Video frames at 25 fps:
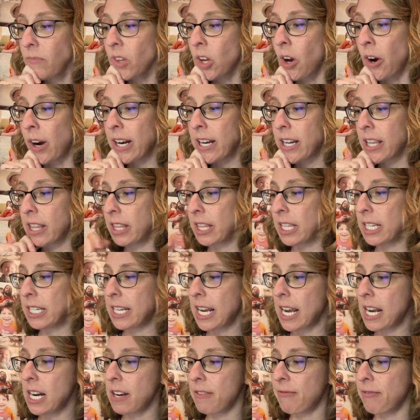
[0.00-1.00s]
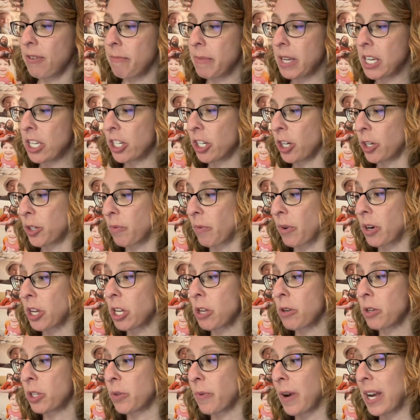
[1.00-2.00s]
All right, the data from these children were
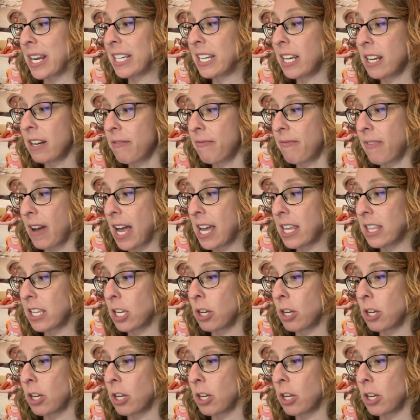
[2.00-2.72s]
used to identify the